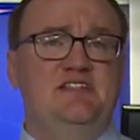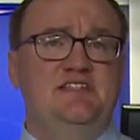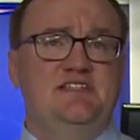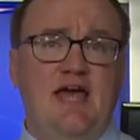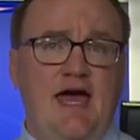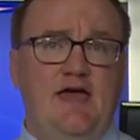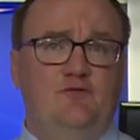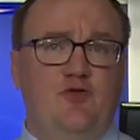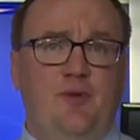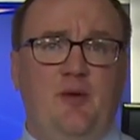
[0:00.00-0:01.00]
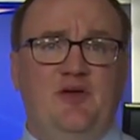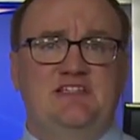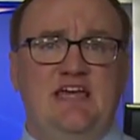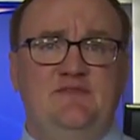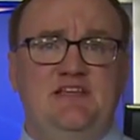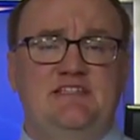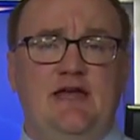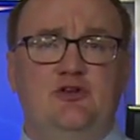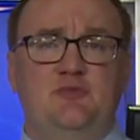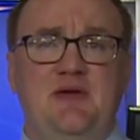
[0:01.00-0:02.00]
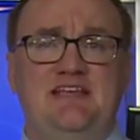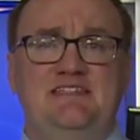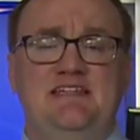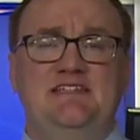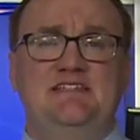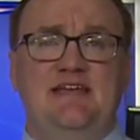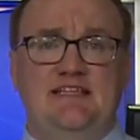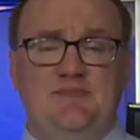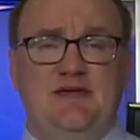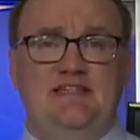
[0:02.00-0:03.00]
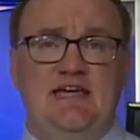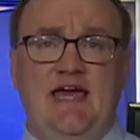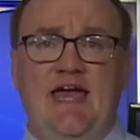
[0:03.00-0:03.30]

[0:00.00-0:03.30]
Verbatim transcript: Design for the Public Safety Center Space Needs Assessment